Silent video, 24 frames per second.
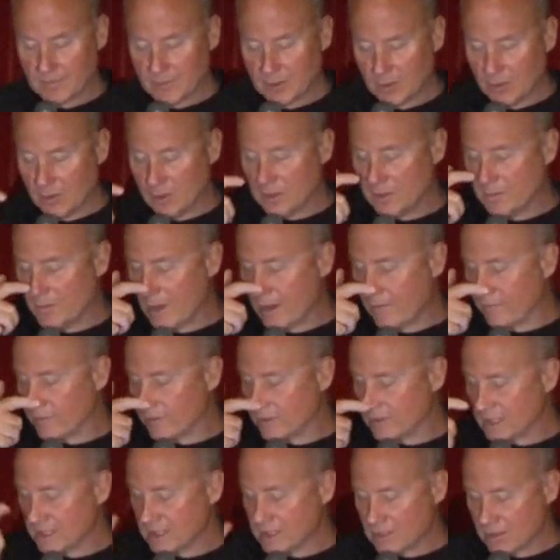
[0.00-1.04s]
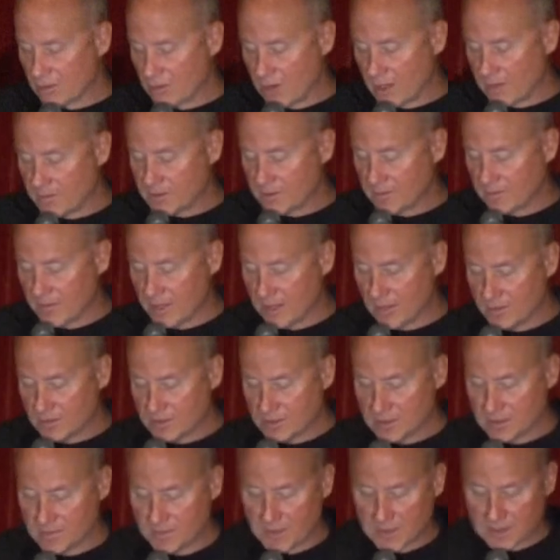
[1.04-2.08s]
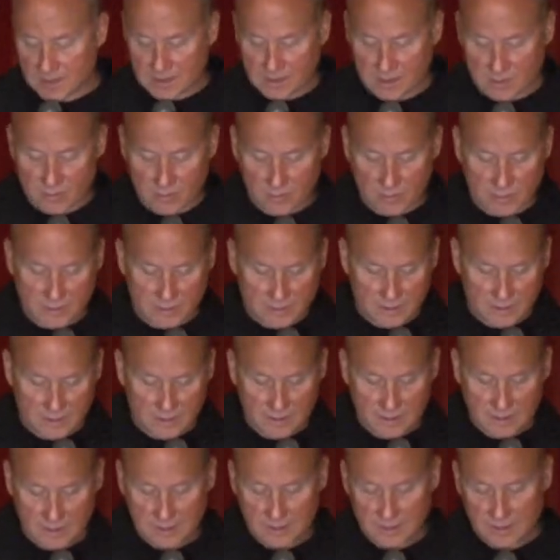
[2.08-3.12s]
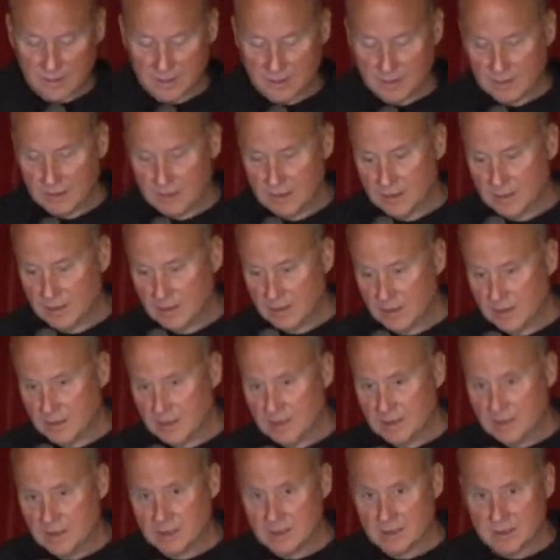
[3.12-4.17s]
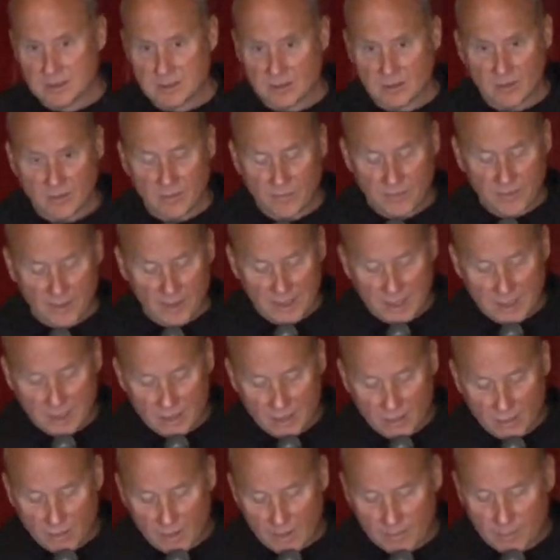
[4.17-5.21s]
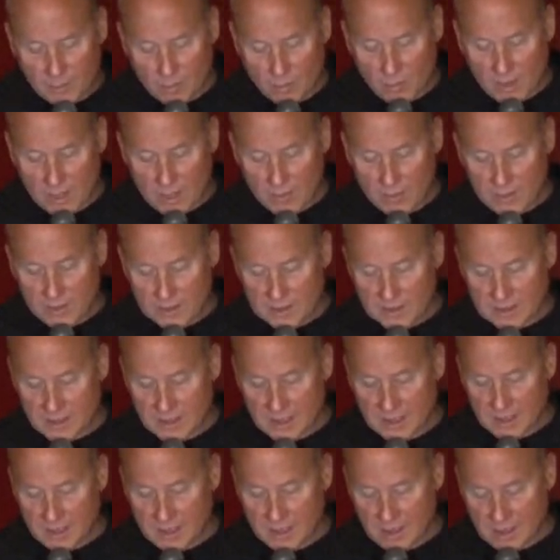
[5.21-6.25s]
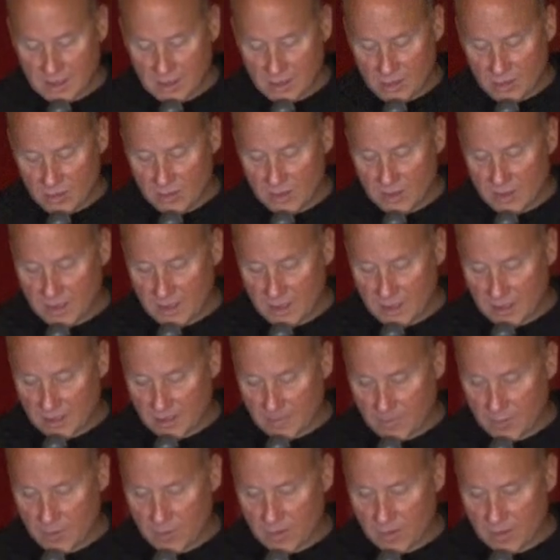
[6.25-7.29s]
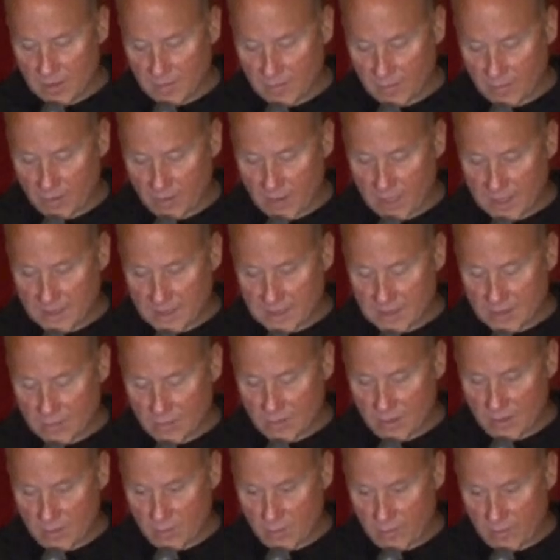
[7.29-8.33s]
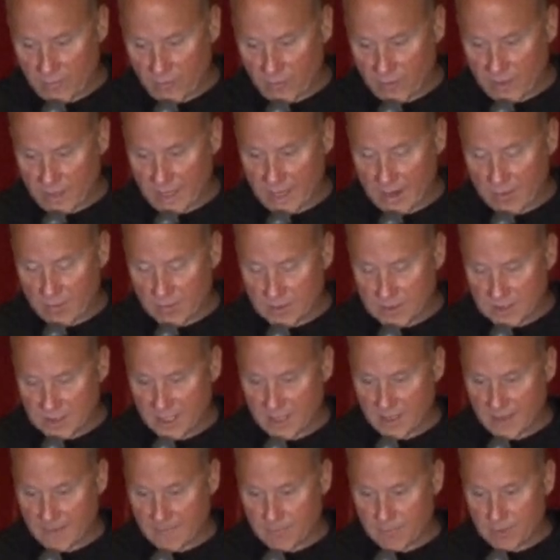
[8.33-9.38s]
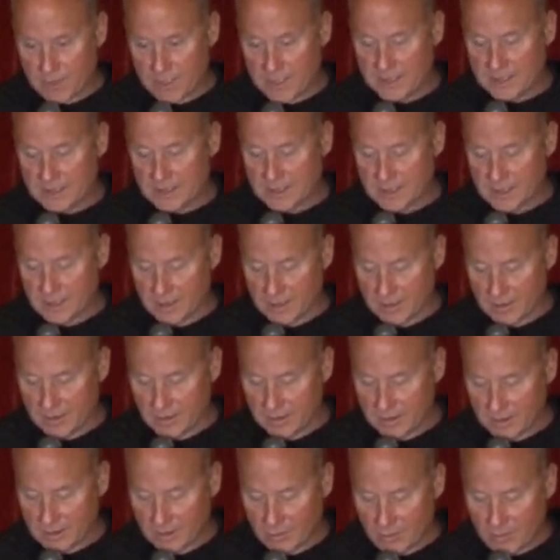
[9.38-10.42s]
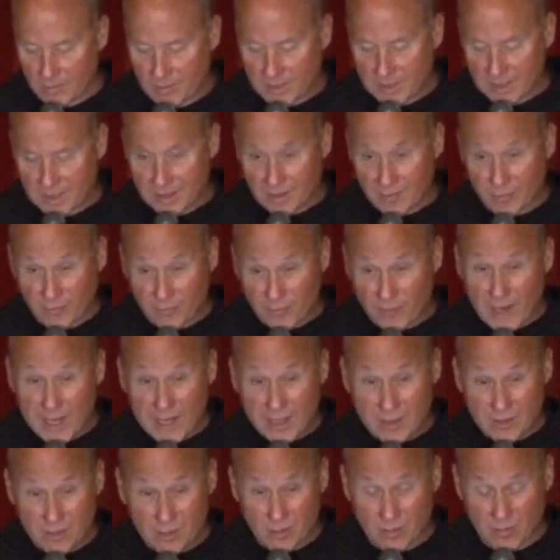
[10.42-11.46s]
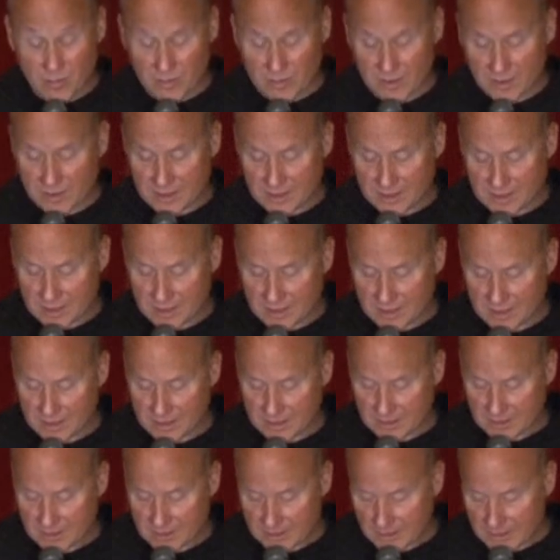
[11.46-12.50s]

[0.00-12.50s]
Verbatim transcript: Louis de Montfort says the corruption of that which is best is worst. So if it can corrupt the way we see the unity and the beauty of Christ, and we, we forget what's taking place there, and we begin to fight over these things,